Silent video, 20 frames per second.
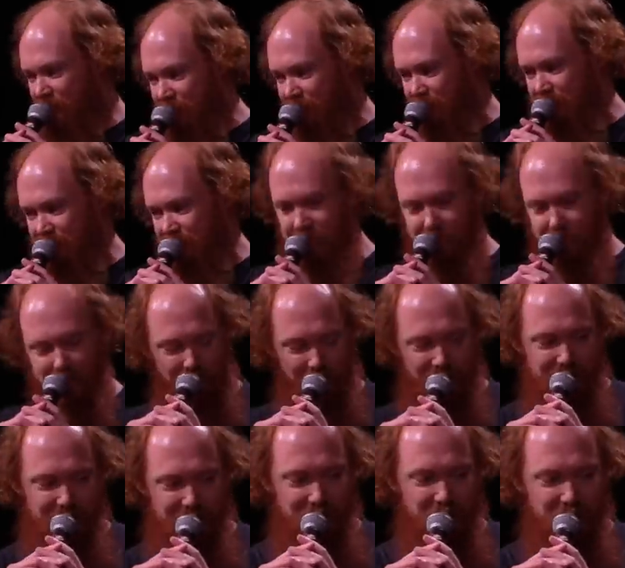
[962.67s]
of these different
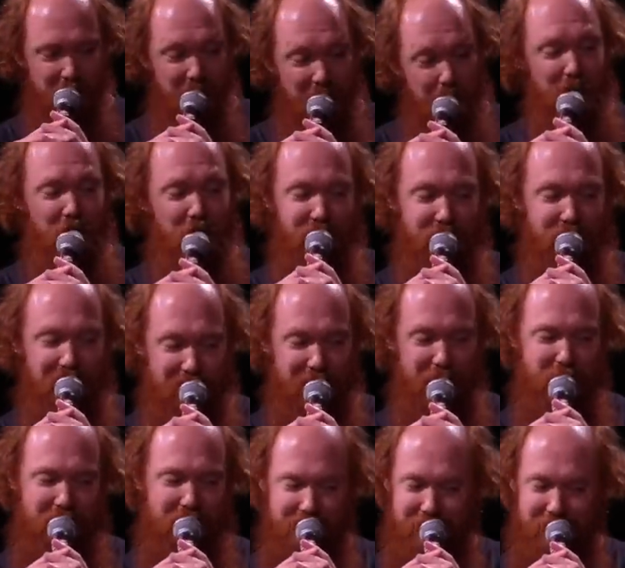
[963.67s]
places. Maybe you'll think
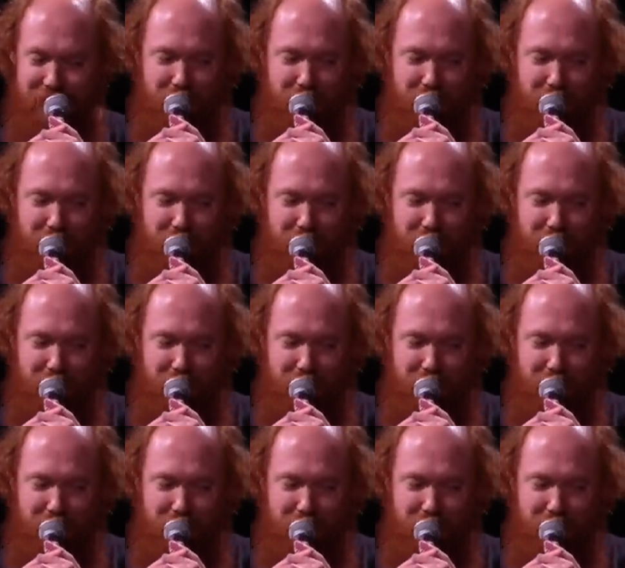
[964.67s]
about it